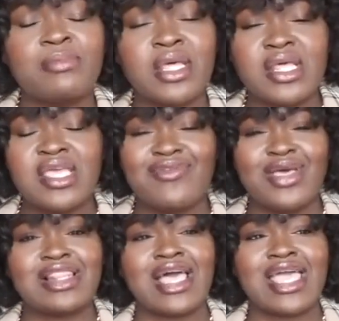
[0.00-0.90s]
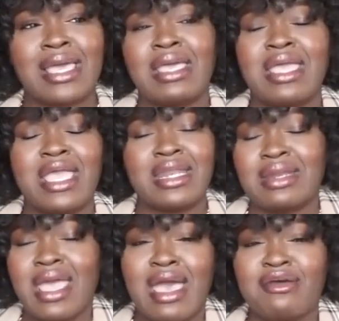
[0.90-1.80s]
I'm gonna give it like an eight
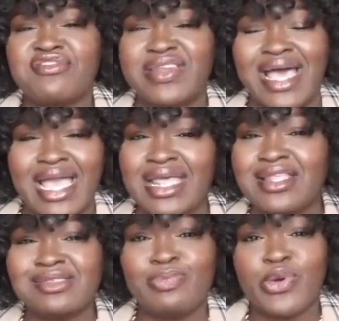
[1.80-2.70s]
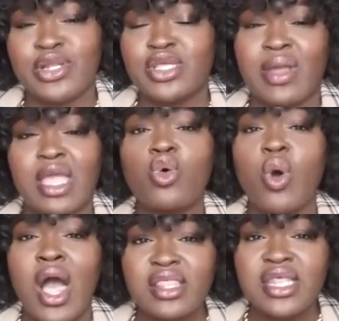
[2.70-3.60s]
and a half, nine. It's pretty great
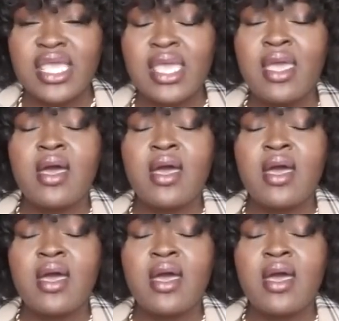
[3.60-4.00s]
quality.